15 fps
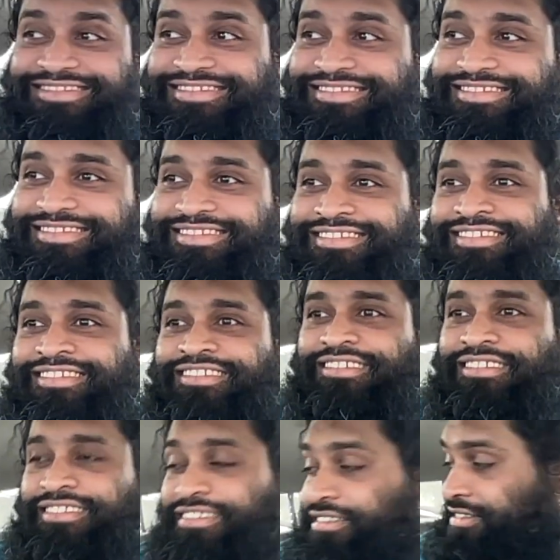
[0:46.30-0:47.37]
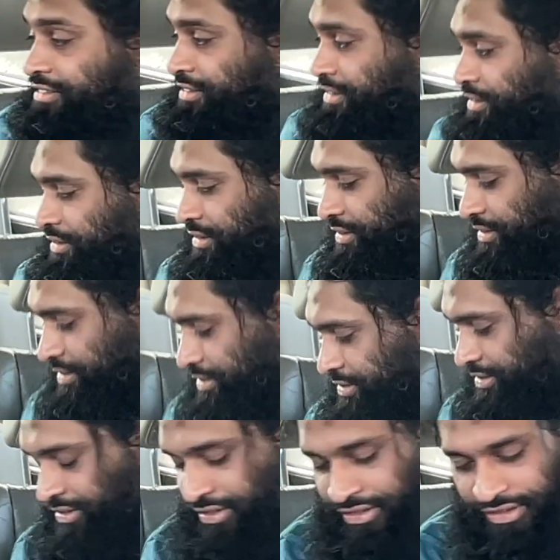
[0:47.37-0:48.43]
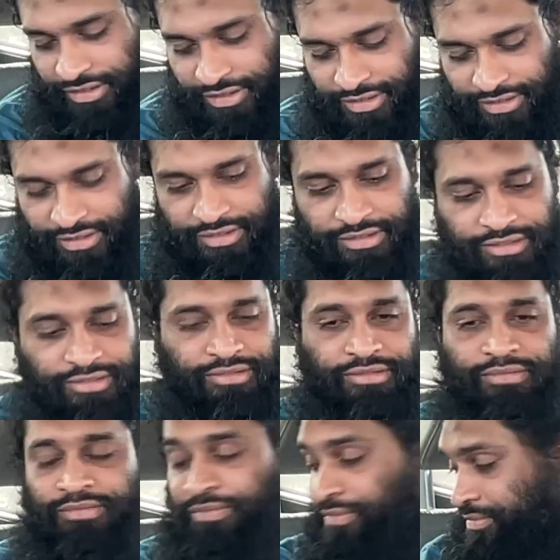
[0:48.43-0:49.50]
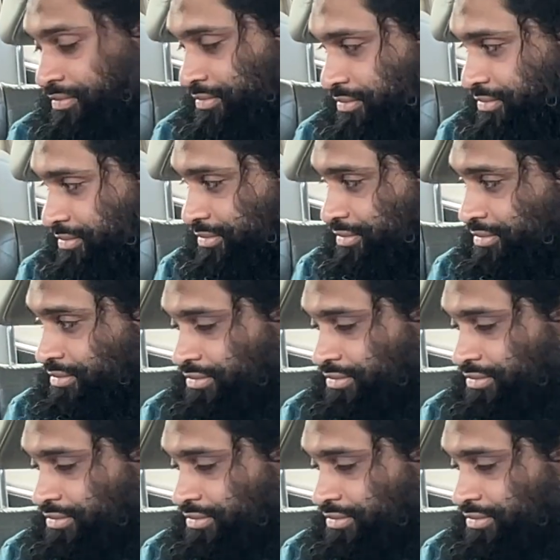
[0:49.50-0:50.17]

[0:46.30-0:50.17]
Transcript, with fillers: Allahu Akbar. Don't drop. Oh, we gotta be careful